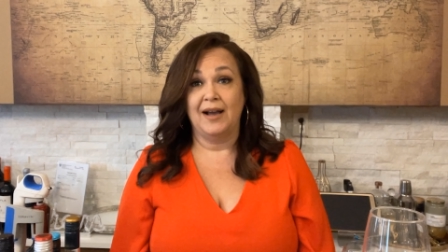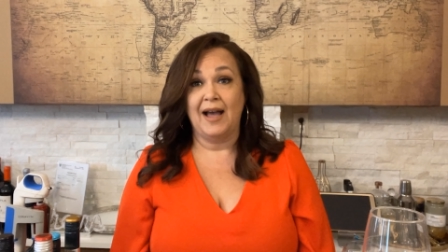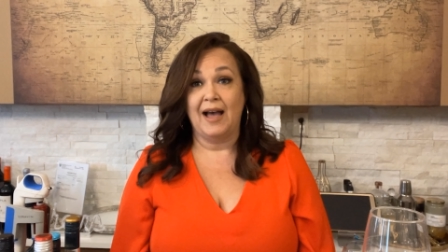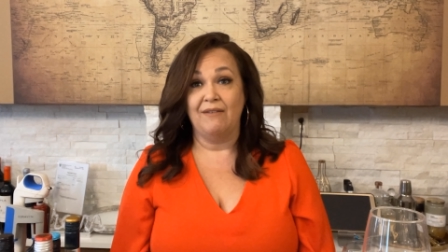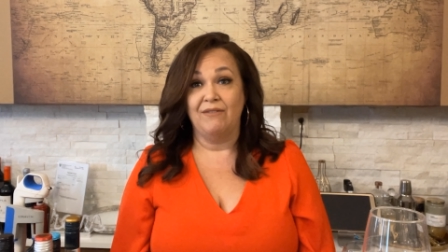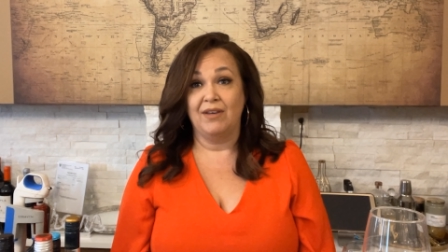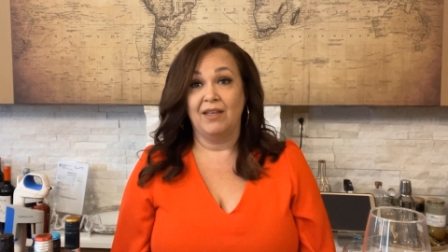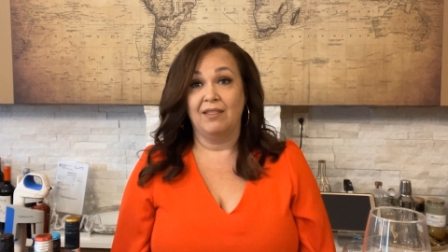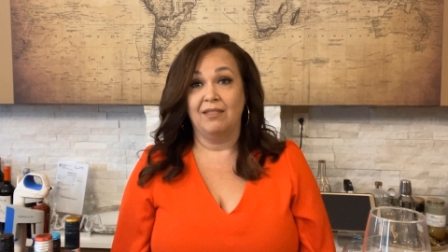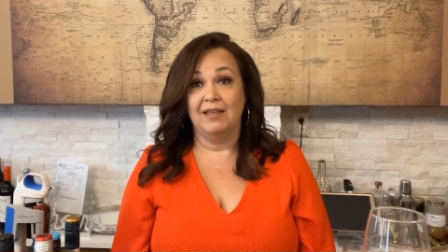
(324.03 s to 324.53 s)

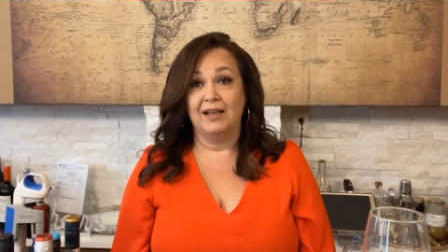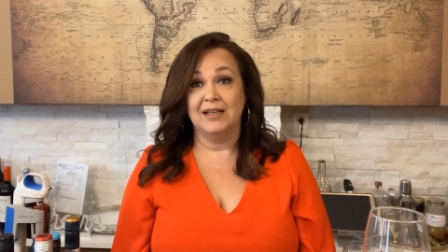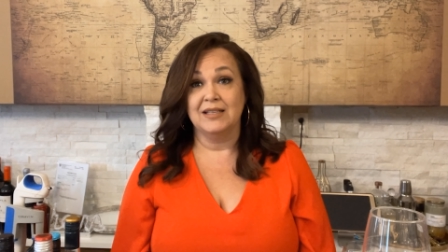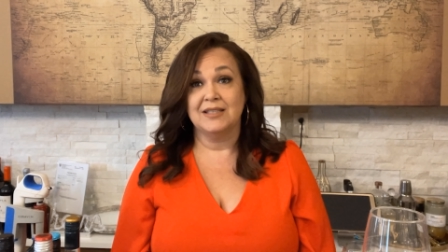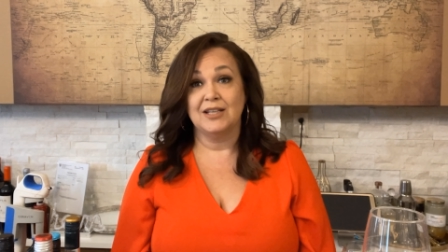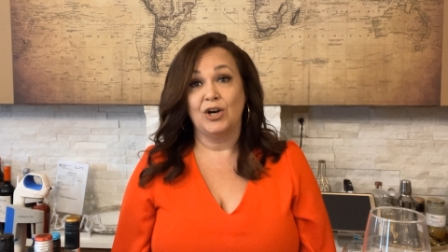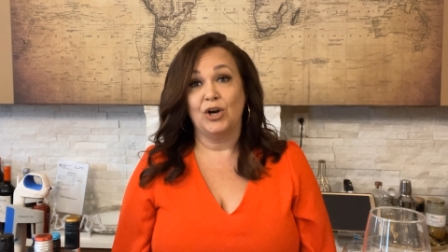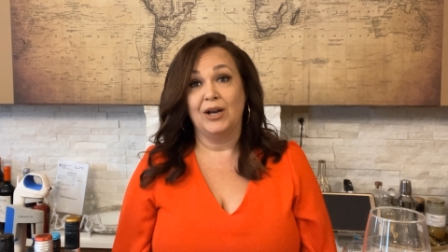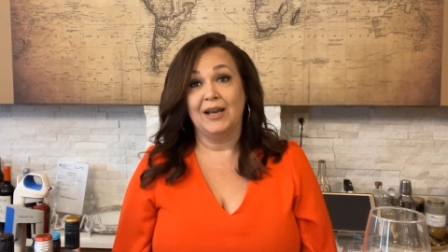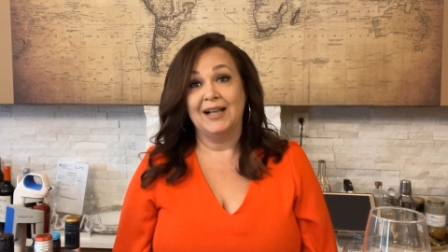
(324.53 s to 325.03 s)
having things
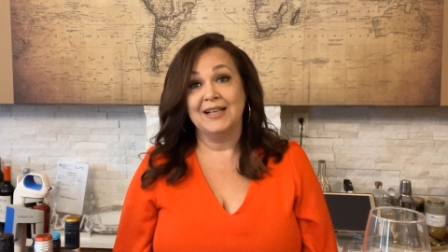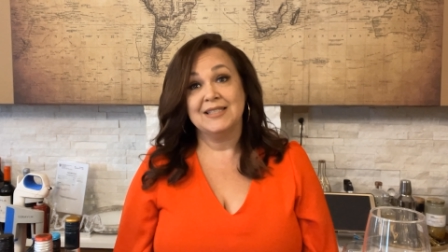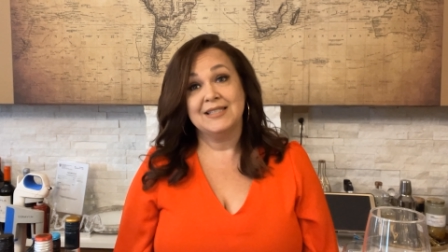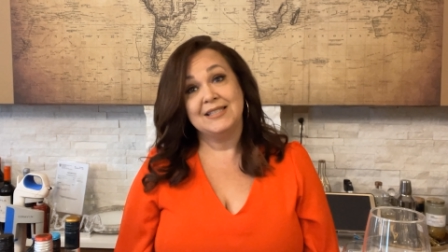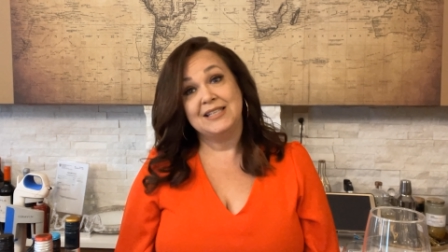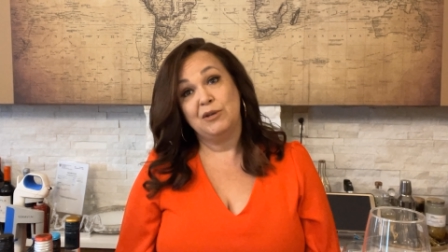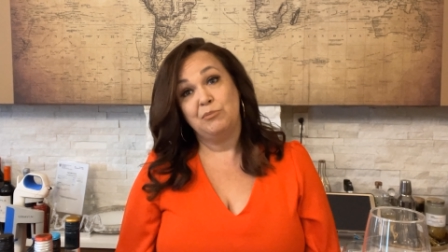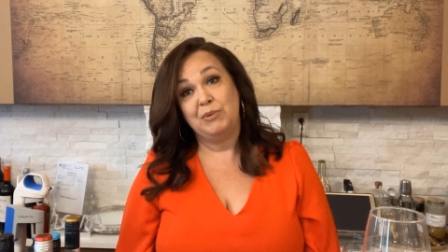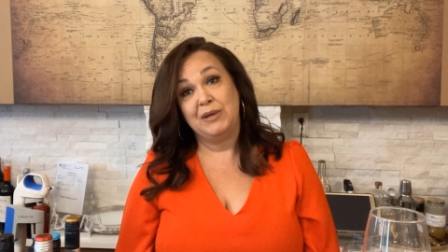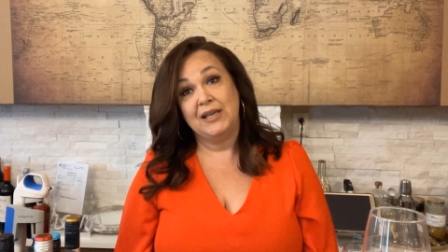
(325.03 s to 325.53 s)
that are less
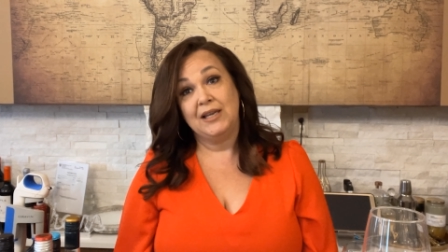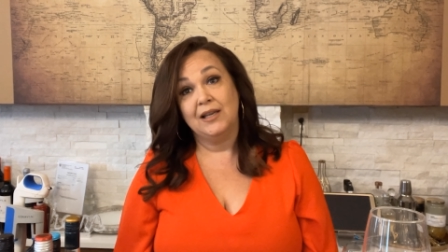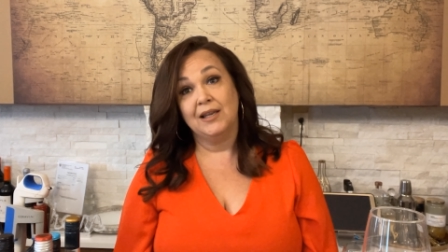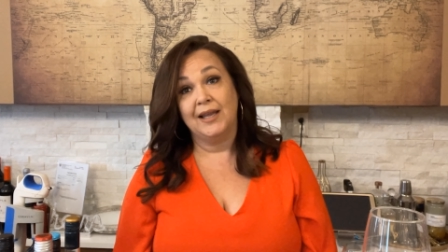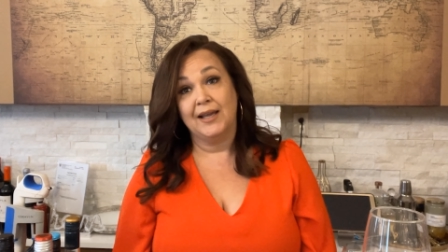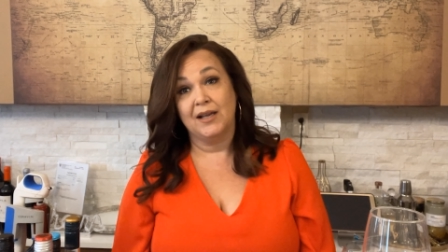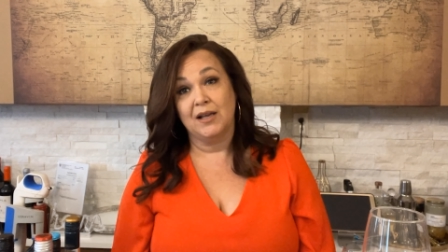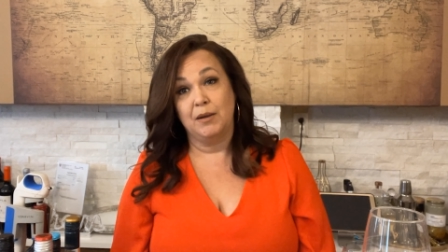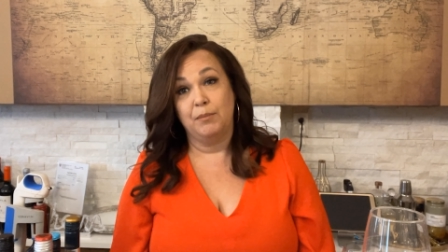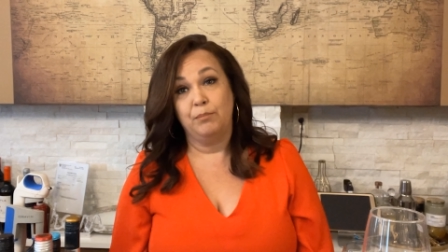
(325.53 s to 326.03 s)
tippy,
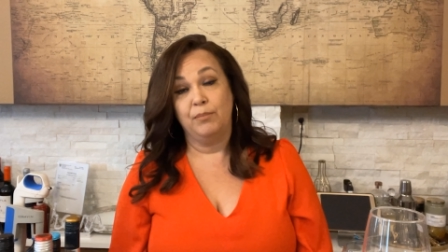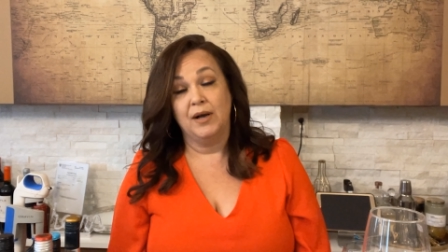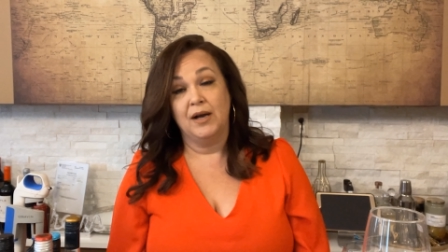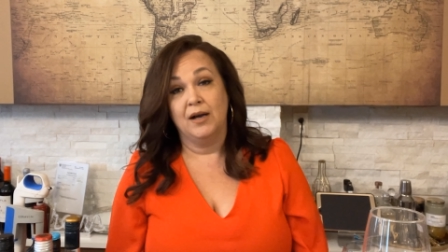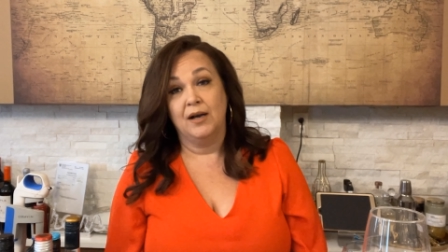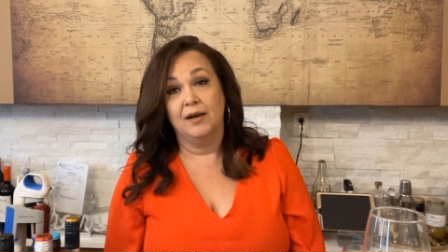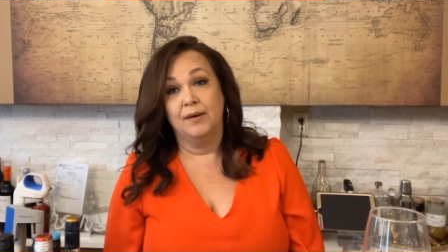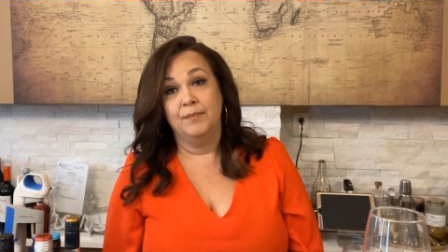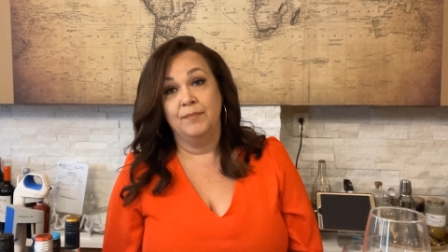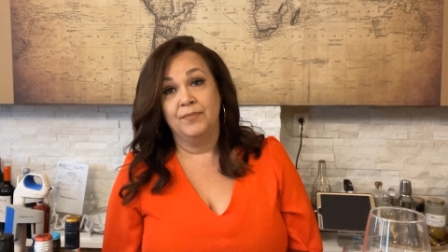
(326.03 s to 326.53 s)
like
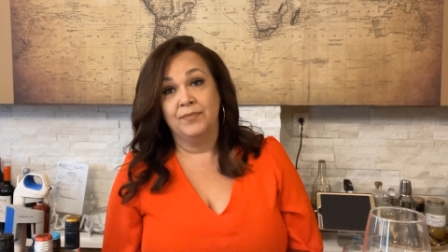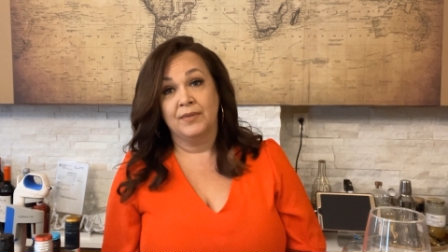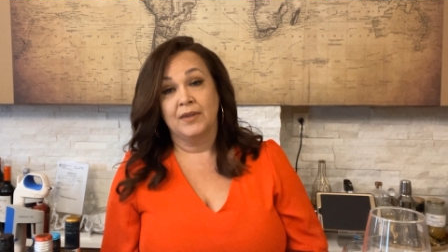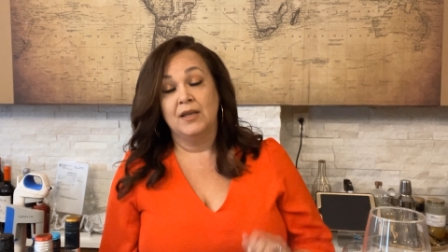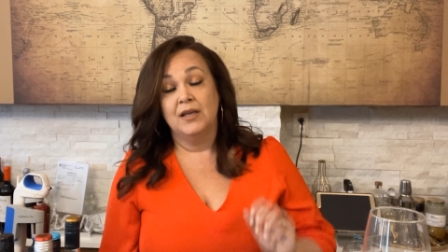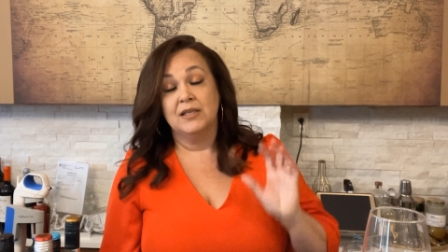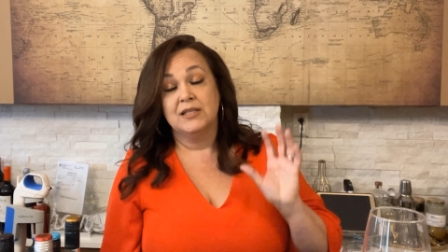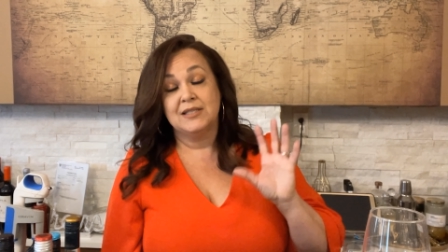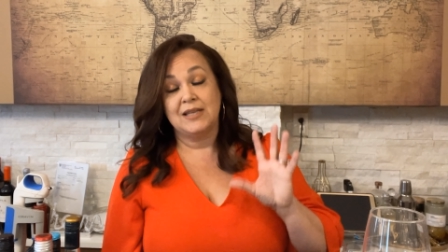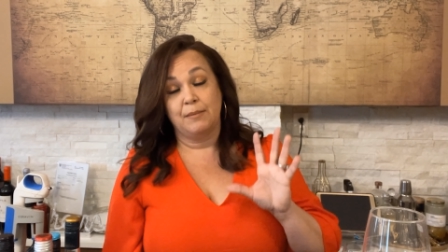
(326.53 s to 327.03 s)
a
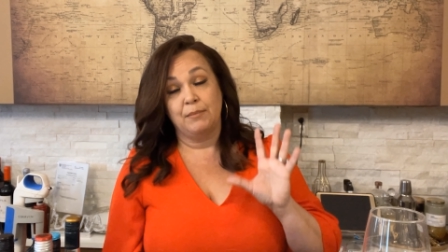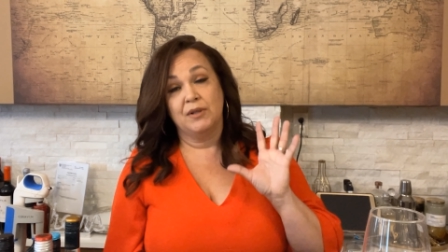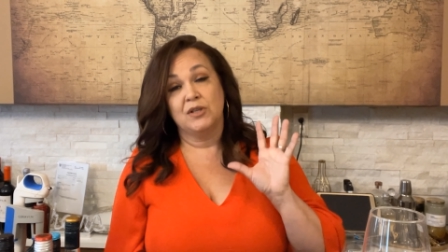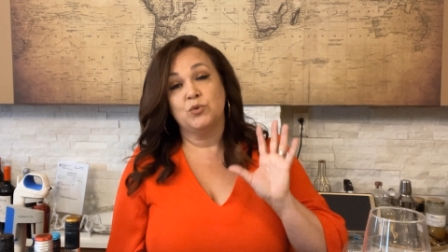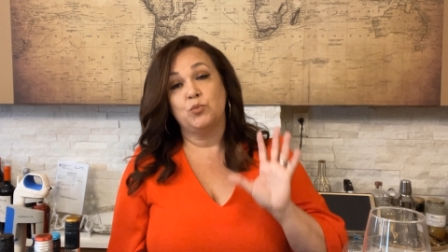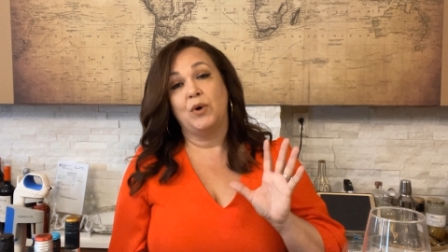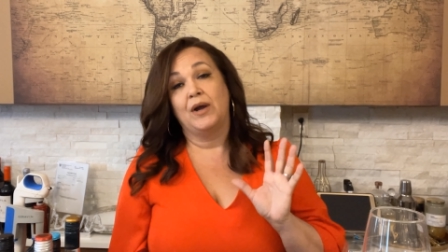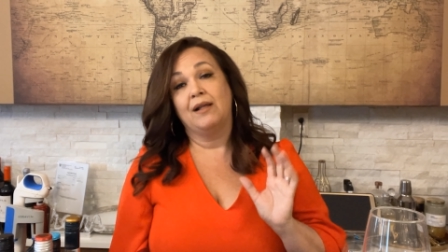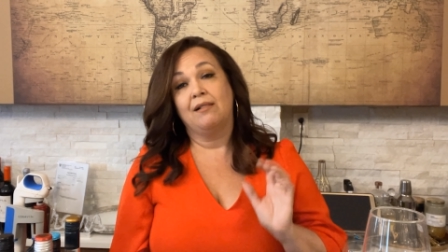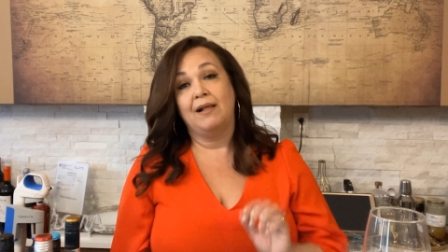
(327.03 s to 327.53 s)

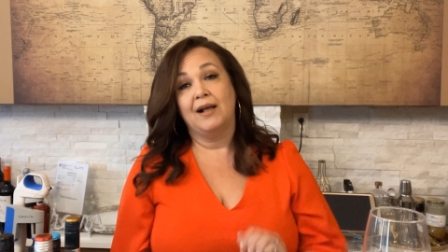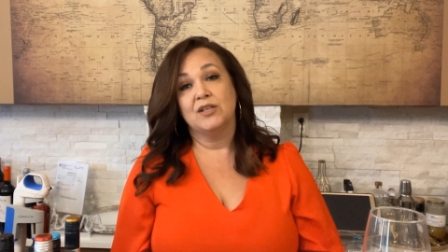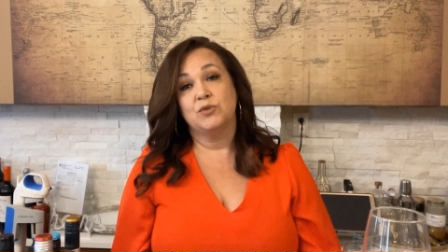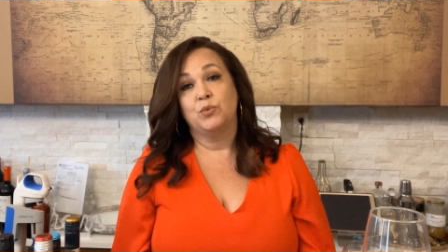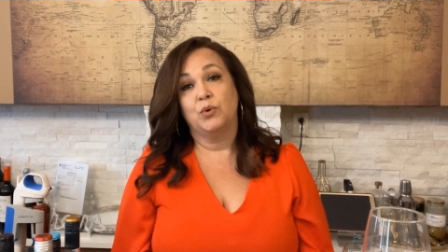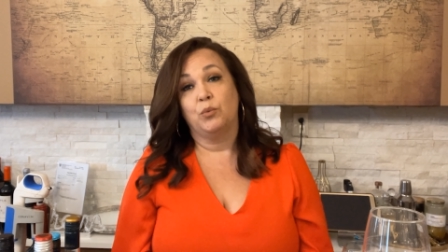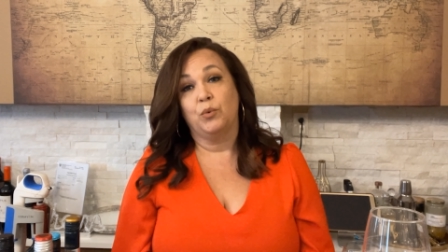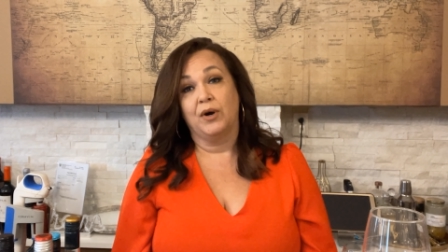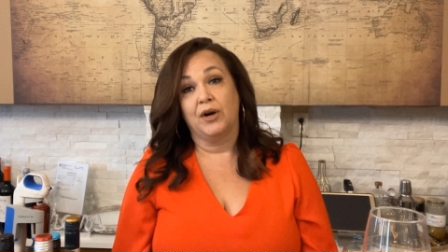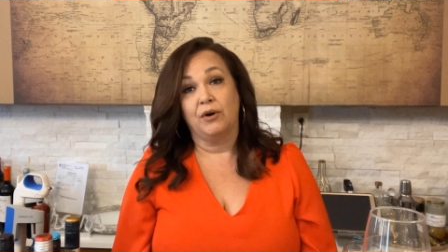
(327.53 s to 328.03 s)
stemless wine glass
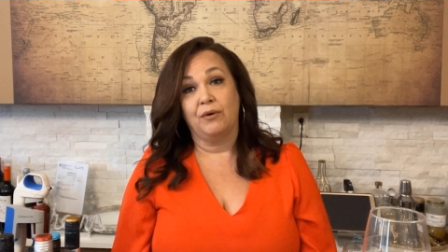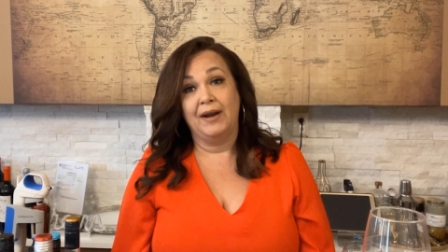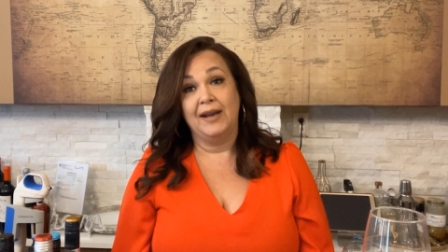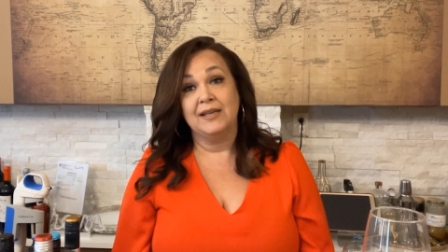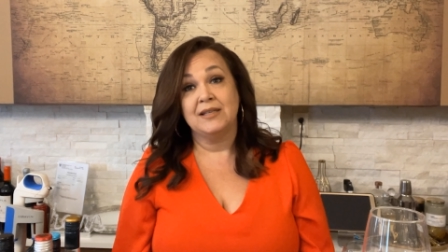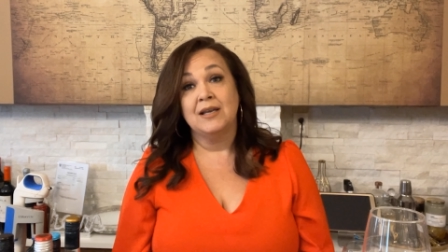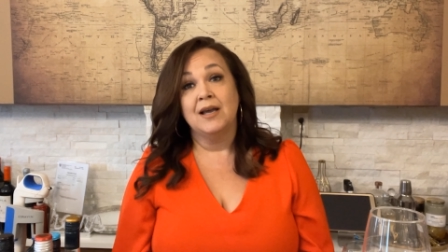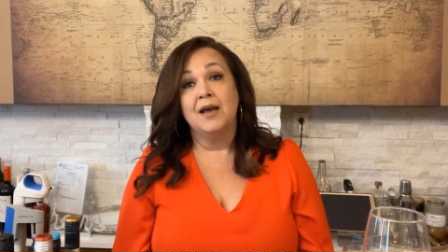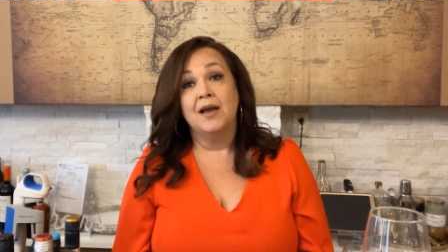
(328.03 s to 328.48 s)
would work great.